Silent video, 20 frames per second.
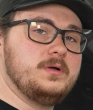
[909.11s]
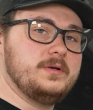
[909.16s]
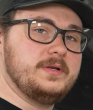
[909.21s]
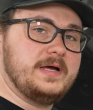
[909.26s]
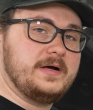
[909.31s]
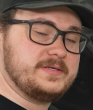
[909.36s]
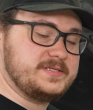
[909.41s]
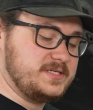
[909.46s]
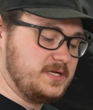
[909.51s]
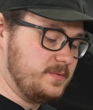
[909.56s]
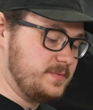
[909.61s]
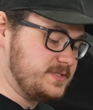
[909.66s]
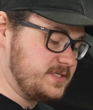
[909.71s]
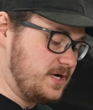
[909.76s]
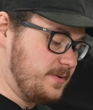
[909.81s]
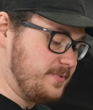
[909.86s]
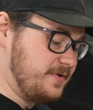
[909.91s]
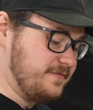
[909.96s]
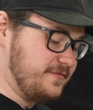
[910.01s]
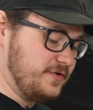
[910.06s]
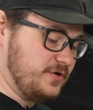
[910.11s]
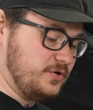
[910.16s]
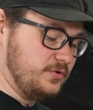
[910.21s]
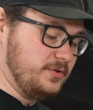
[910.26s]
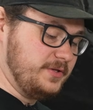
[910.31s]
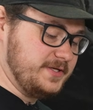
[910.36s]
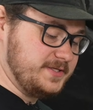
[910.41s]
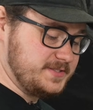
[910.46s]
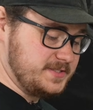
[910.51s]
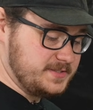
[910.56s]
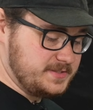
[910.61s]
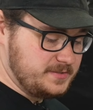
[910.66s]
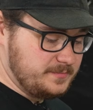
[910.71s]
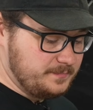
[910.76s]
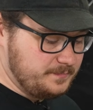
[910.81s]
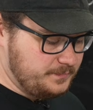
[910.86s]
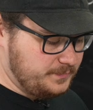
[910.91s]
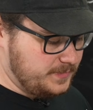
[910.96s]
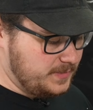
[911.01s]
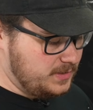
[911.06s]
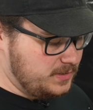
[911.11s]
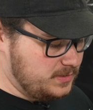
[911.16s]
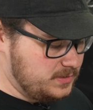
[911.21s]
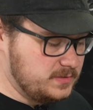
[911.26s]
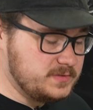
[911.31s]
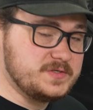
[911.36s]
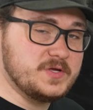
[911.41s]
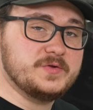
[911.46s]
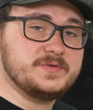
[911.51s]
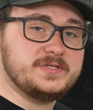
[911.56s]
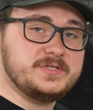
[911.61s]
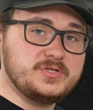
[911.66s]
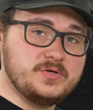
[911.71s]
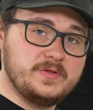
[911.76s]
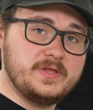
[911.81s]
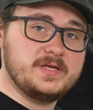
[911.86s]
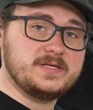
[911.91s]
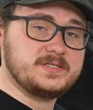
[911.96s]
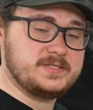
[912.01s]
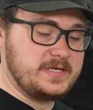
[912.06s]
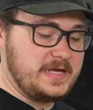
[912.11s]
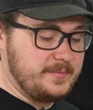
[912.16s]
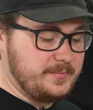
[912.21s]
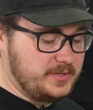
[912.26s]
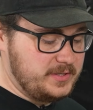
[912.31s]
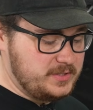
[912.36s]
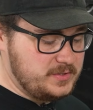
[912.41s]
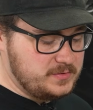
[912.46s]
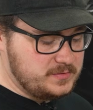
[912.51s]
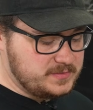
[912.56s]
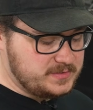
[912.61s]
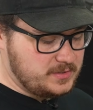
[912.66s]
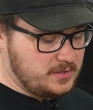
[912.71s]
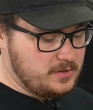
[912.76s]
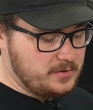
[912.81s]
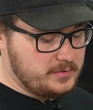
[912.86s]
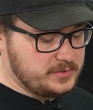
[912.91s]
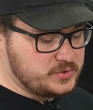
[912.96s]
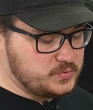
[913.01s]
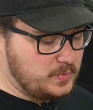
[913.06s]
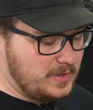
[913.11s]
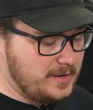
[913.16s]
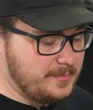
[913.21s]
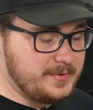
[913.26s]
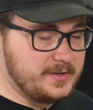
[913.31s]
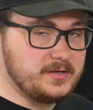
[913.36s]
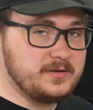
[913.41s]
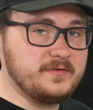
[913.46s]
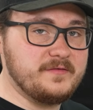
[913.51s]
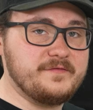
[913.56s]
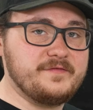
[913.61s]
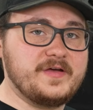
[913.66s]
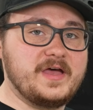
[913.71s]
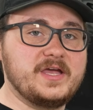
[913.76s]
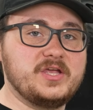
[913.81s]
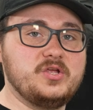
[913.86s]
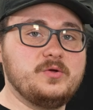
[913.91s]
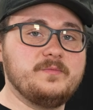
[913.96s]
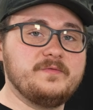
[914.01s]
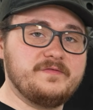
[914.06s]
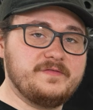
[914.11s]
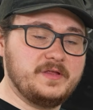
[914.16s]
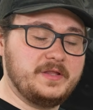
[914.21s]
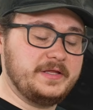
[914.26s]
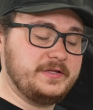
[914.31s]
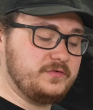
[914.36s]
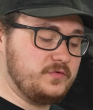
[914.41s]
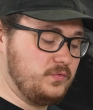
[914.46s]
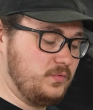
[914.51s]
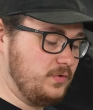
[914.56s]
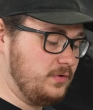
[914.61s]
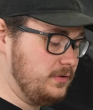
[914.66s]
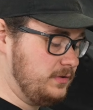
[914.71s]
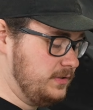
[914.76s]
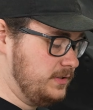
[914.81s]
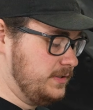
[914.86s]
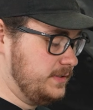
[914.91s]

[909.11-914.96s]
Now it's time to top off our cooling system. So to do this, I'm going to use our Schwaben vacuum filling tool.